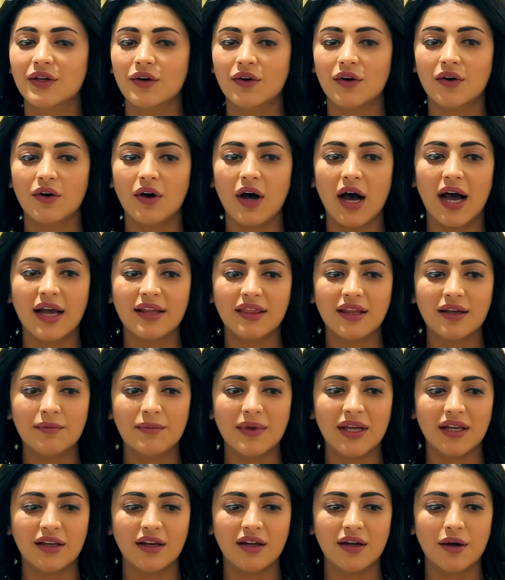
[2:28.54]
So I
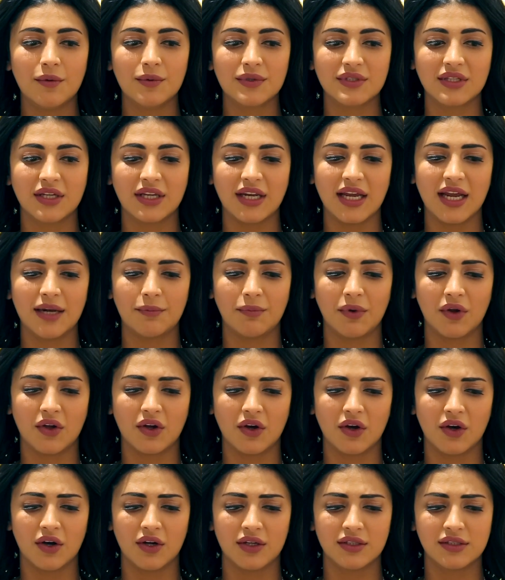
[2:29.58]
think meeting her was great
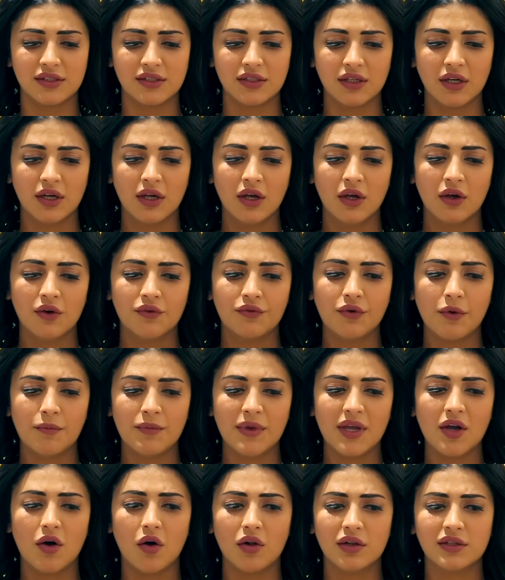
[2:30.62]
because for
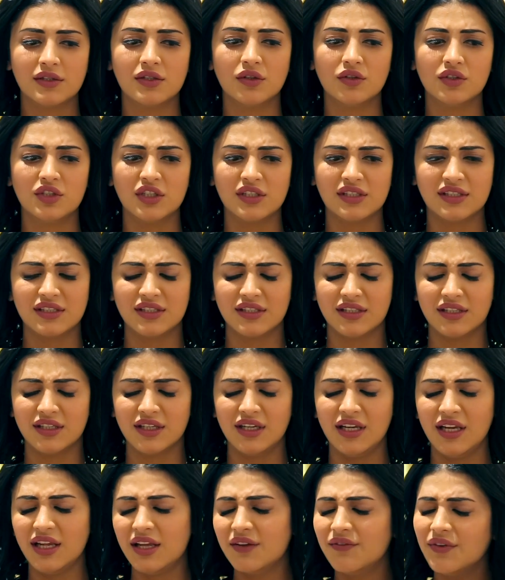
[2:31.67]
me also just
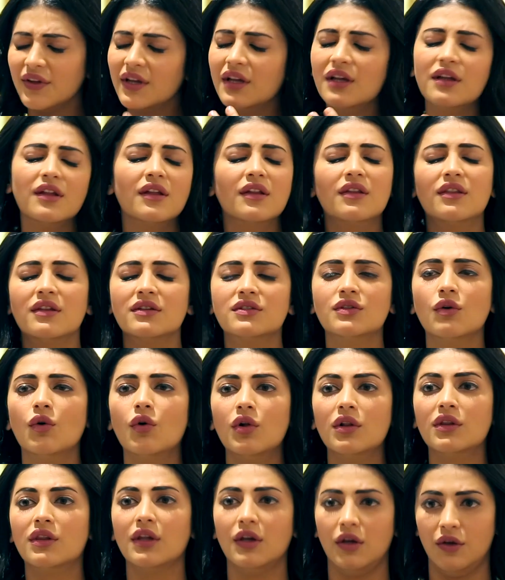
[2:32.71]
leaving this
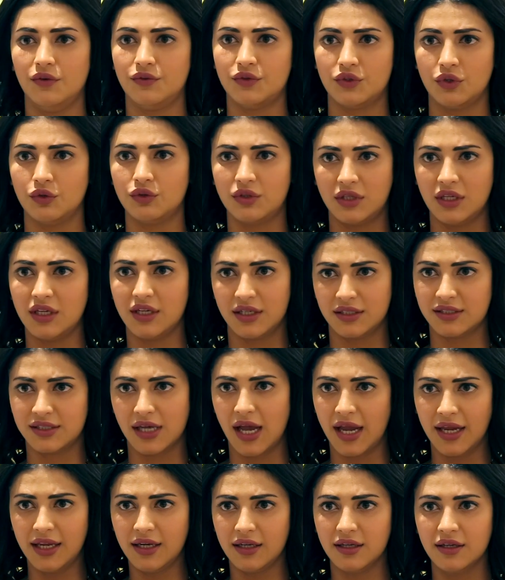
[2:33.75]
whole thing of Shruti
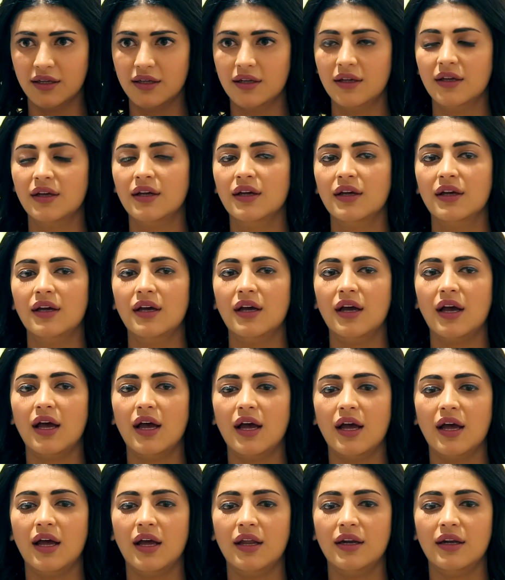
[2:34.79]
aside
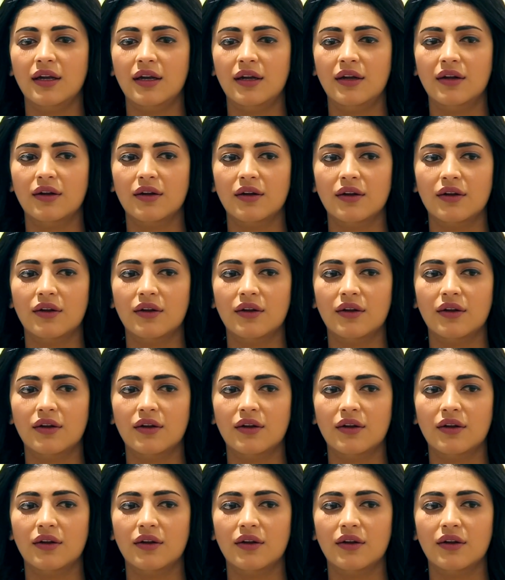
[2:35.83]
and